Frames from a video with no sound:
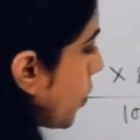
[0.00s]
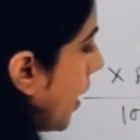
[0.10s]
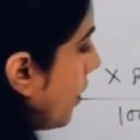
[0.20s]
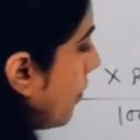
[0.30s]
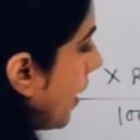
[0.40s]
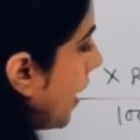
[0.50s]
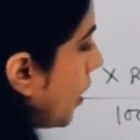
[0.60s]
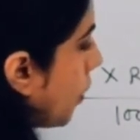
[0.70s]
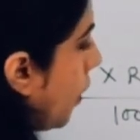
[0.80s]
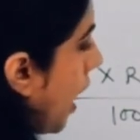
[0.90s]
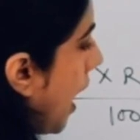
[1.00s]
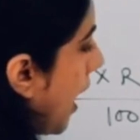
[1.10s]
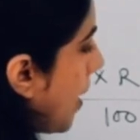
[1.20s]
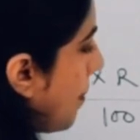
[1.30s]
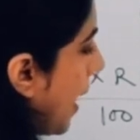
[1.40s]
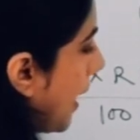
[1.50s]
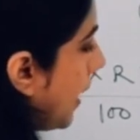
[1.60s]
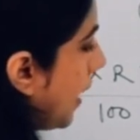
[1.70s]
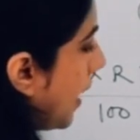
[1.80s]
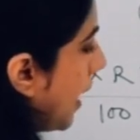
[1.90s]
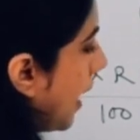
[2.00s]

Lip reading: 12 into R by